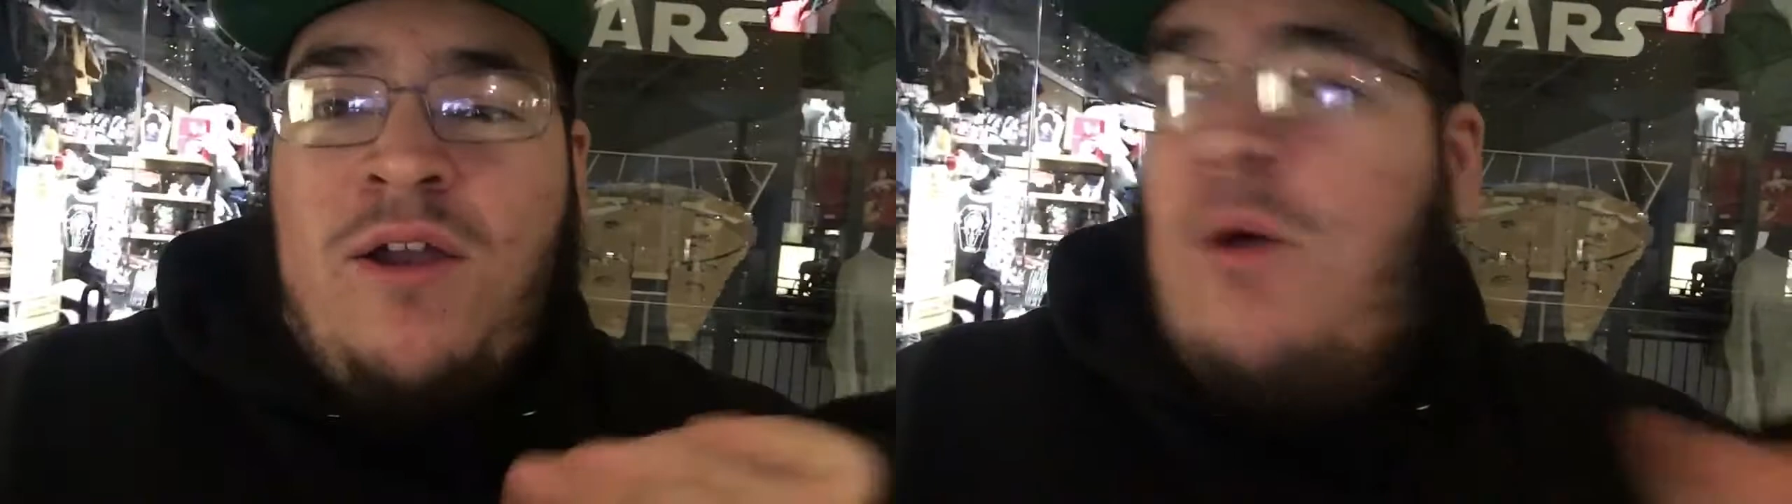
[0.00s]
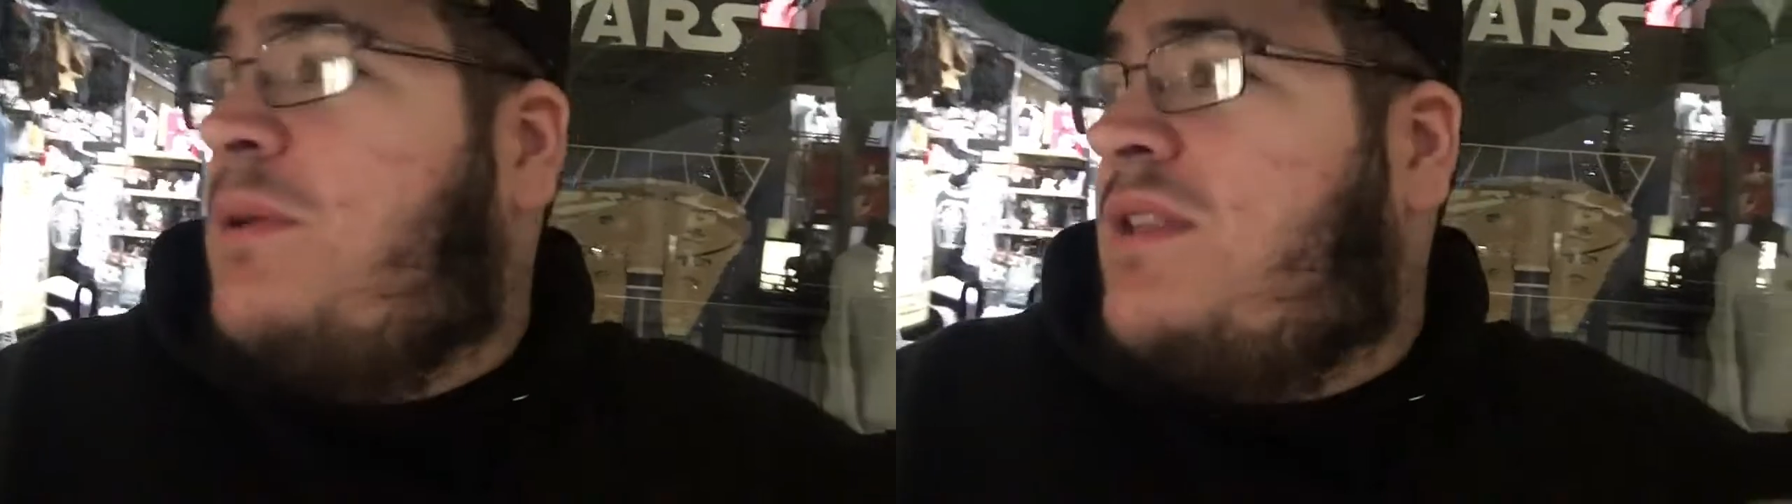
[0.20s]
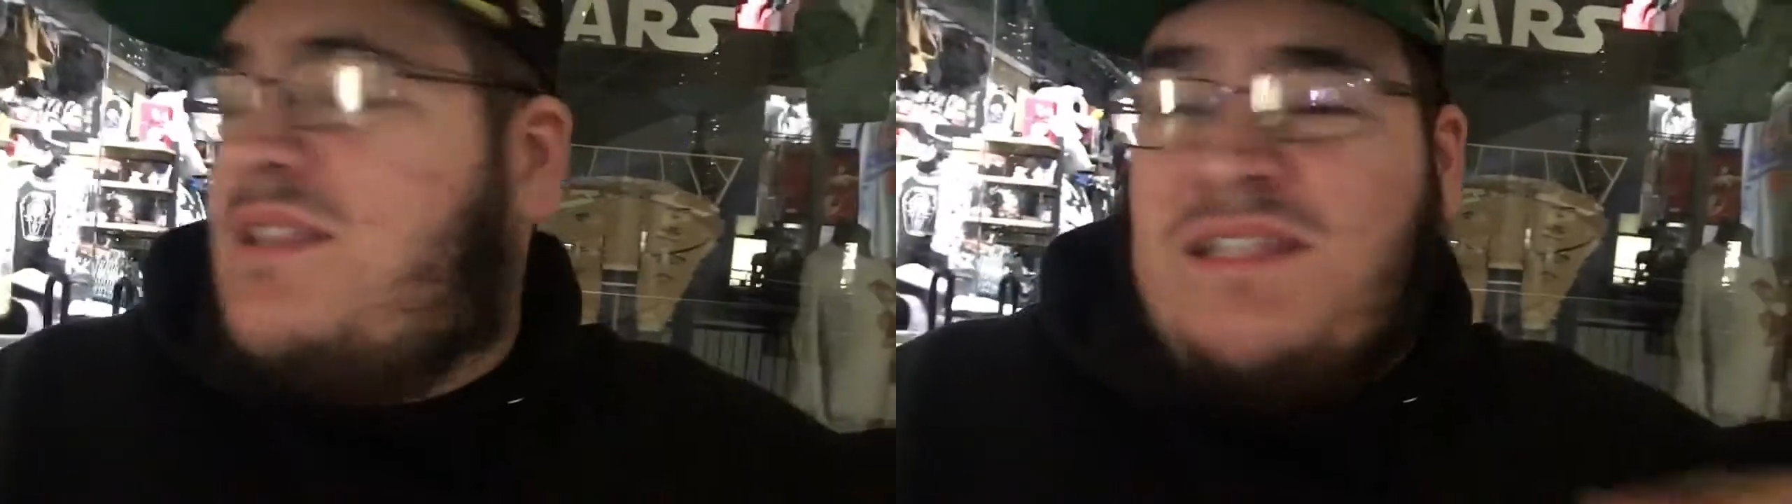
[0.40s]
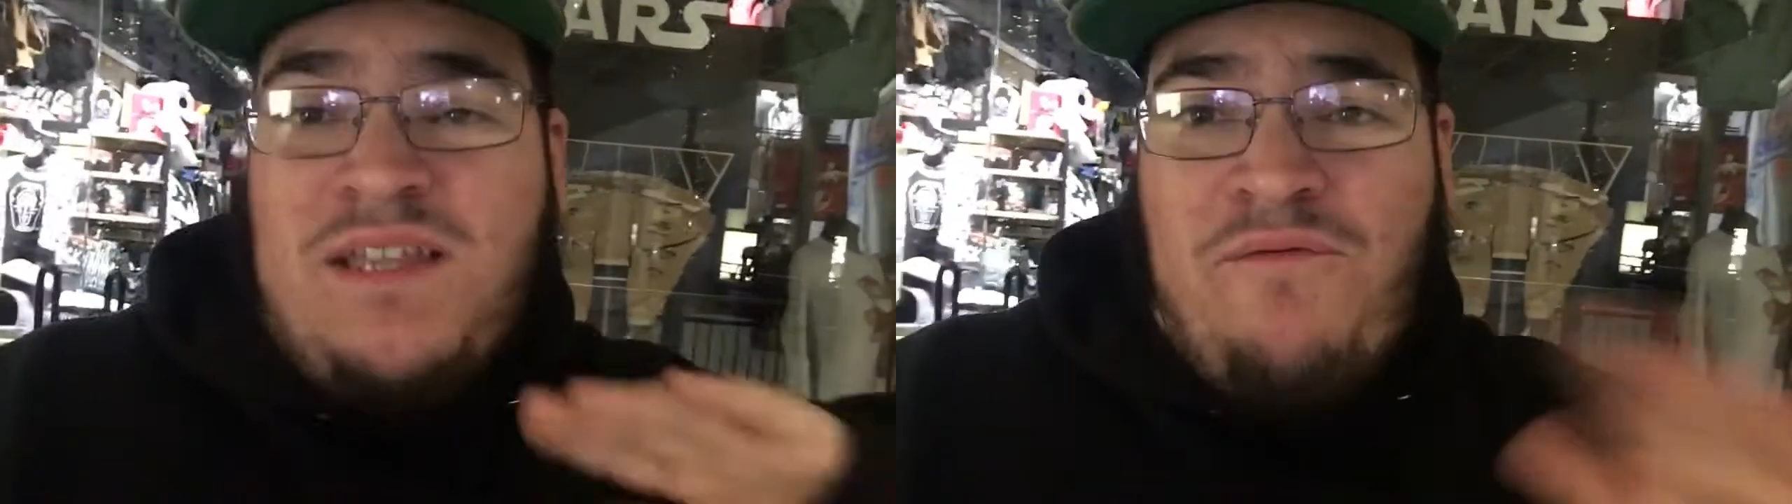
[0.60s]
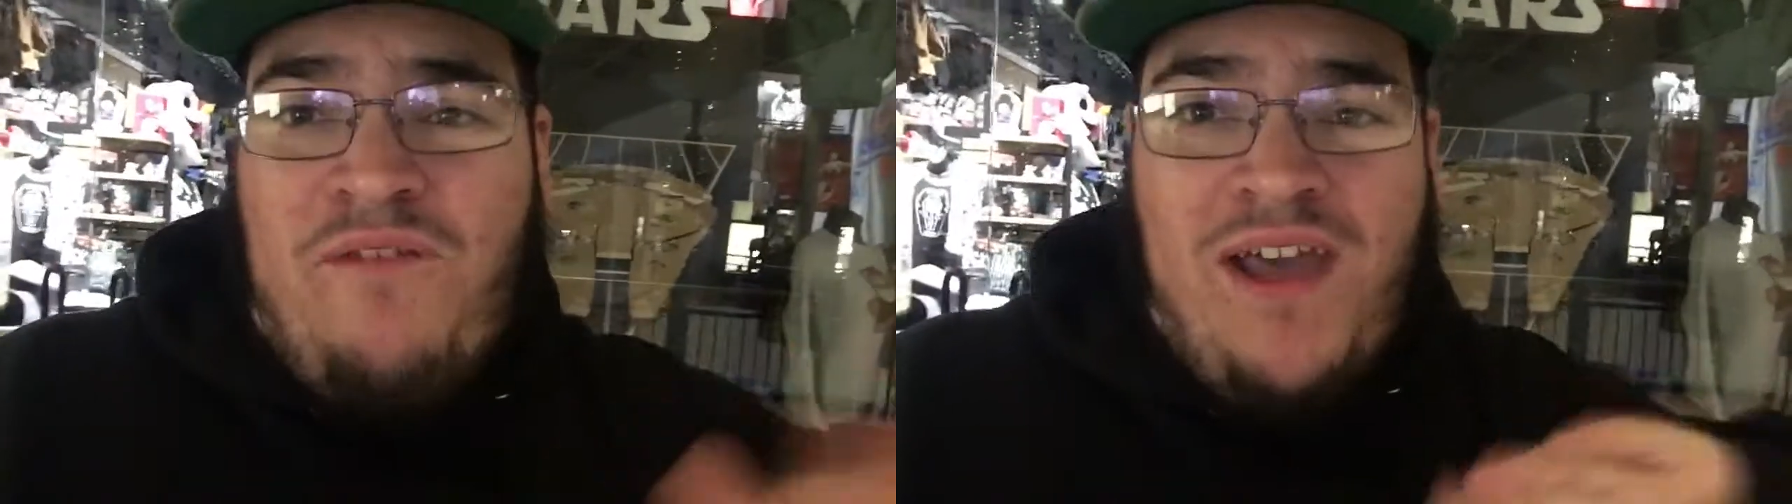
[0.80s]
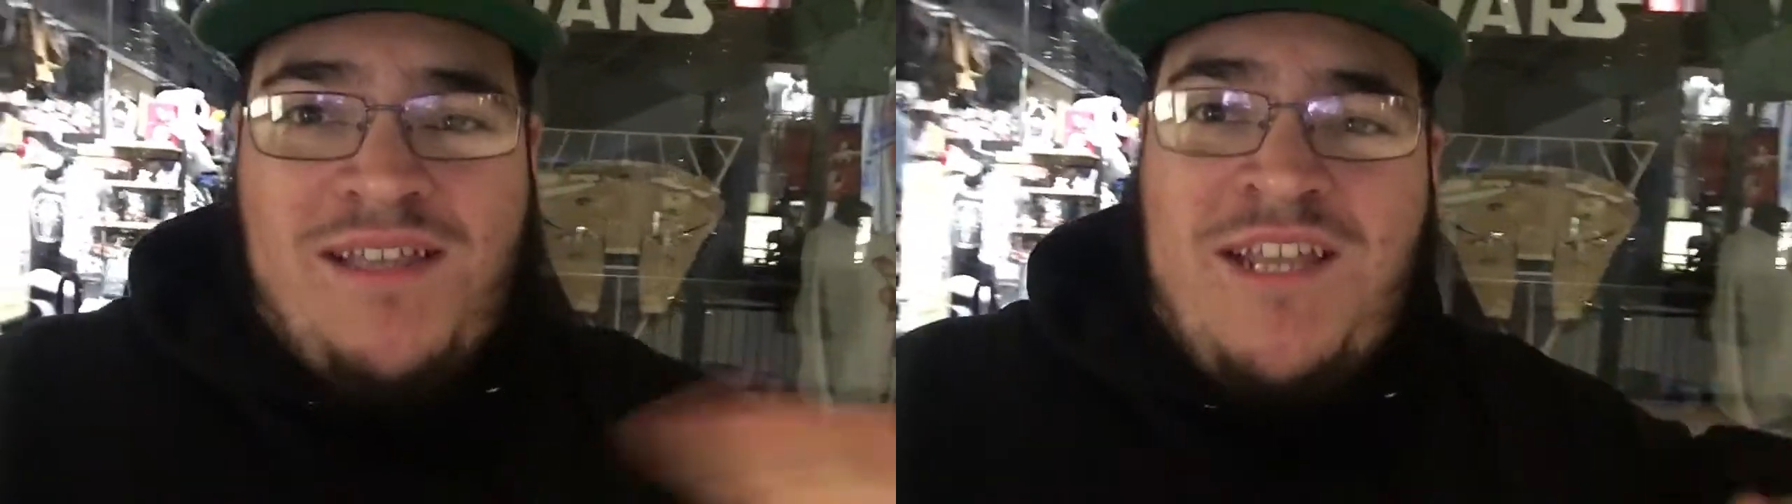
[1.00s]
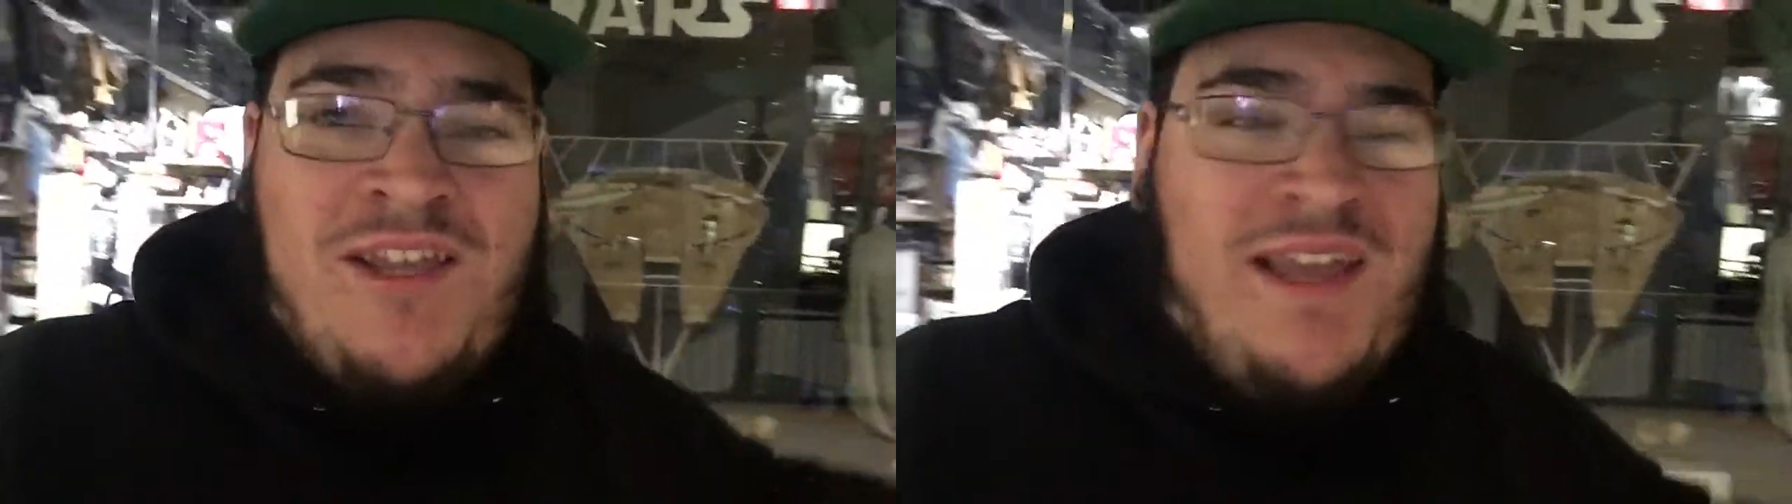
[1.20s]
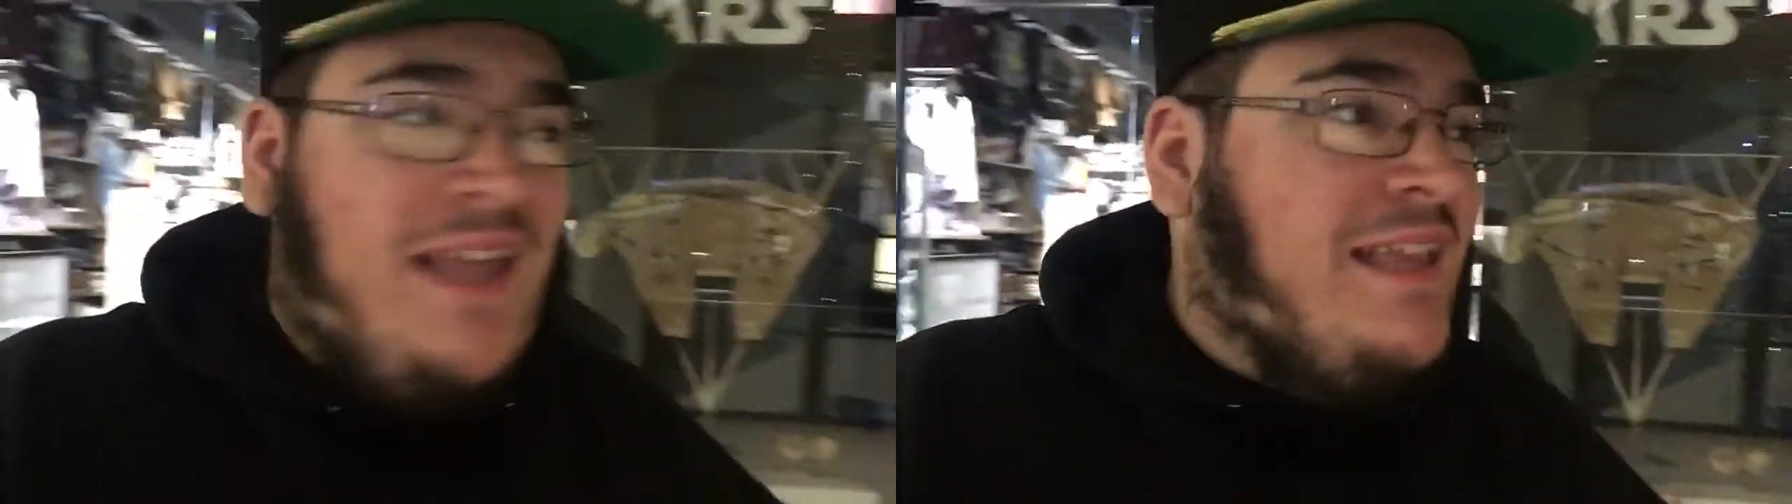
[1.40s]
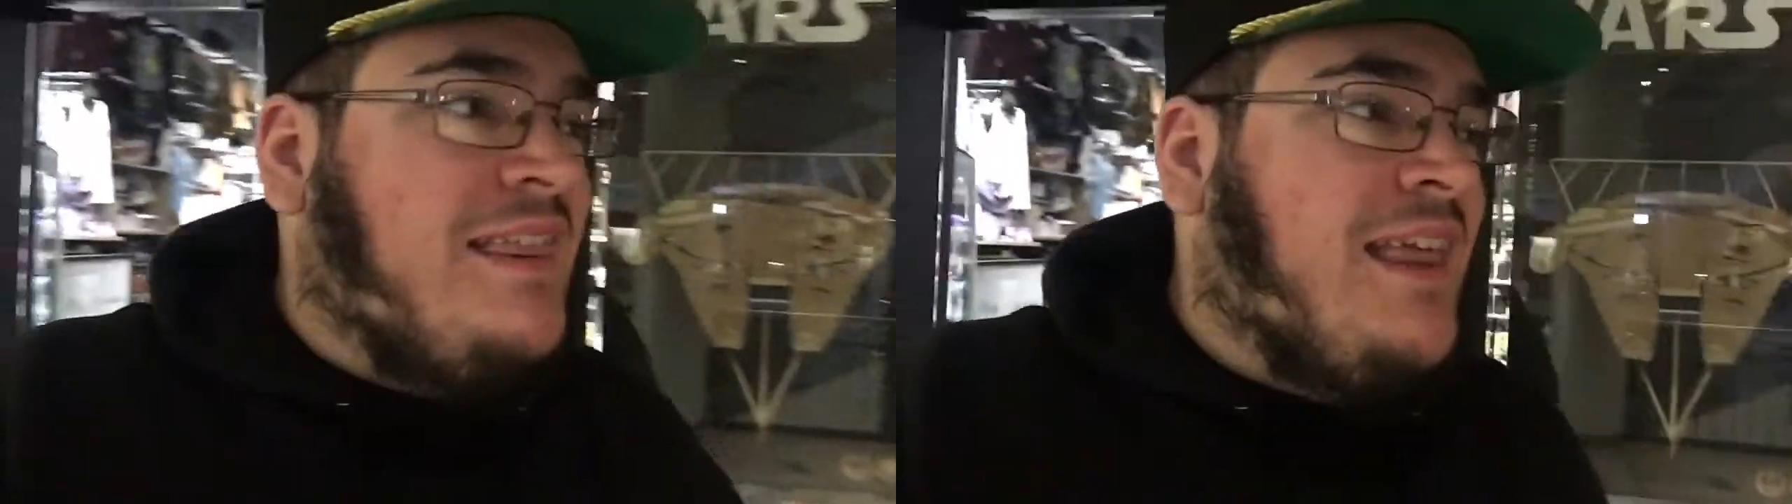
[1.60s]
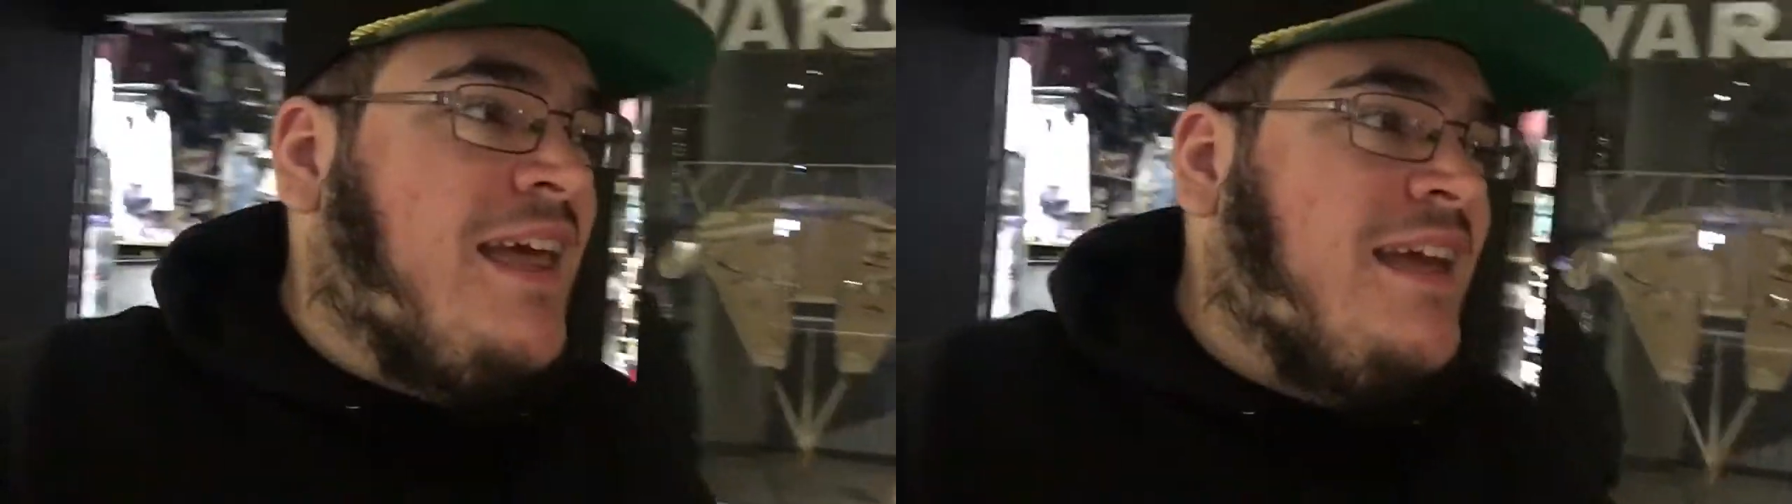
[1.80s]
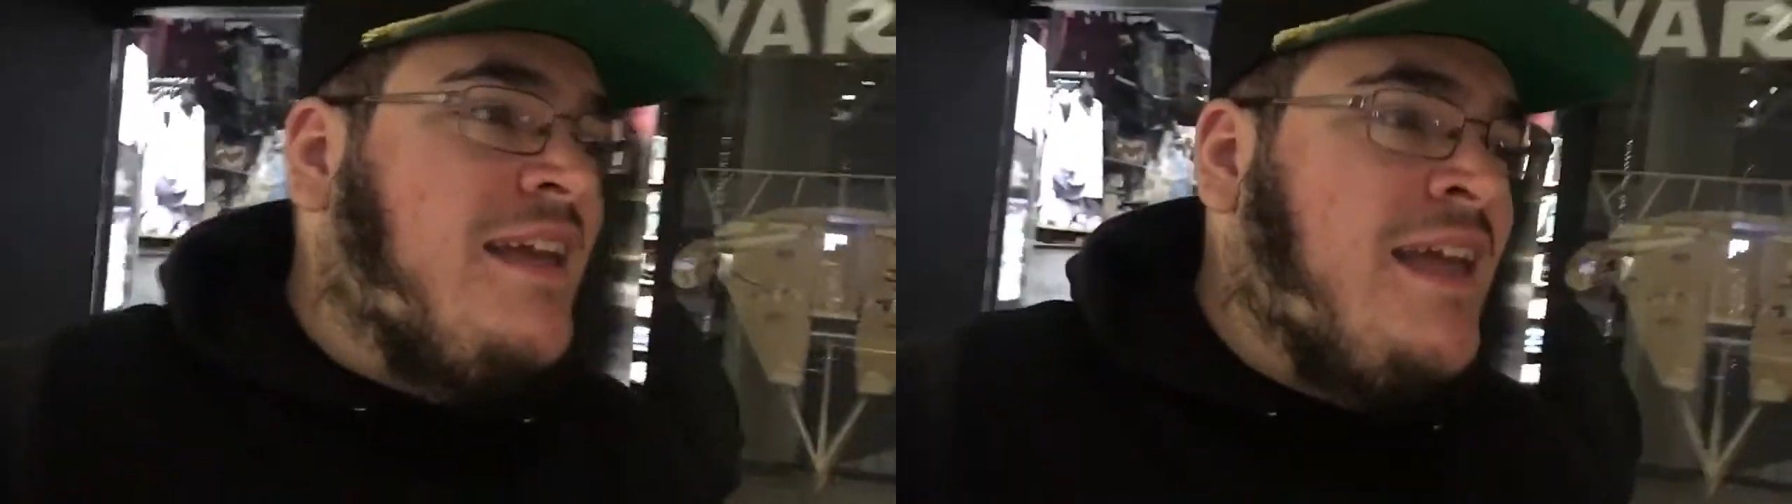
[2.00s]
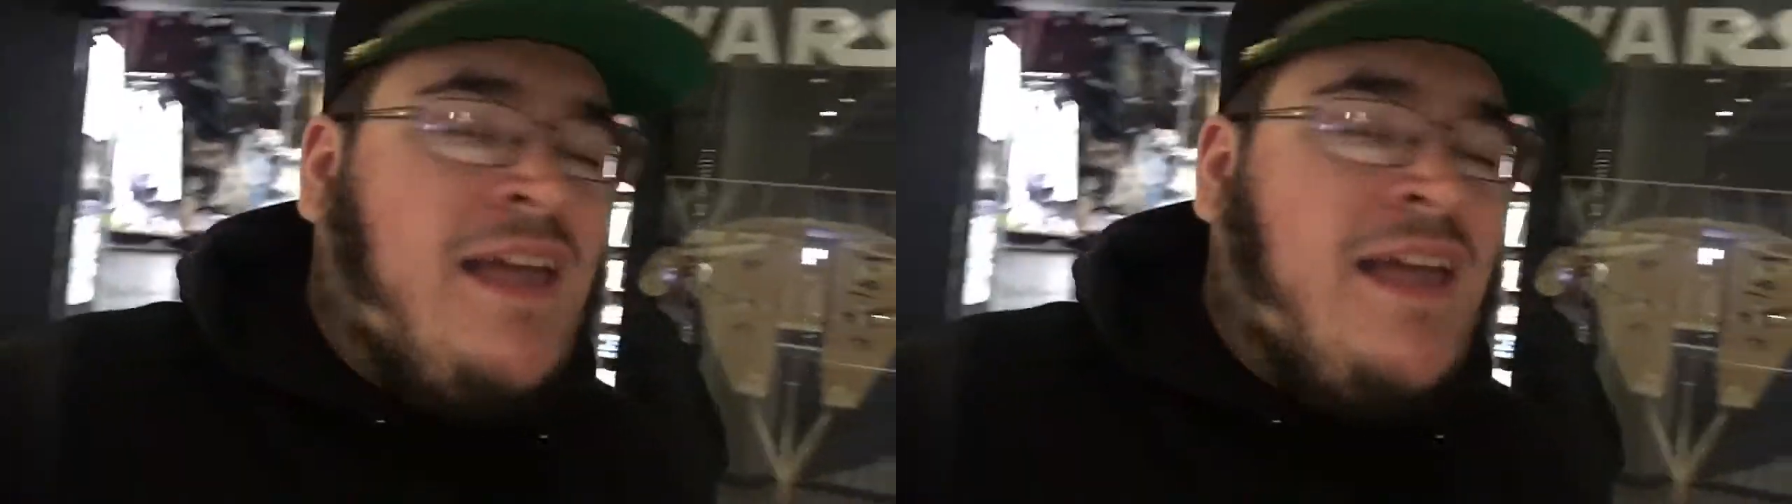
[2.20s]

I hope it doesn't affect anything.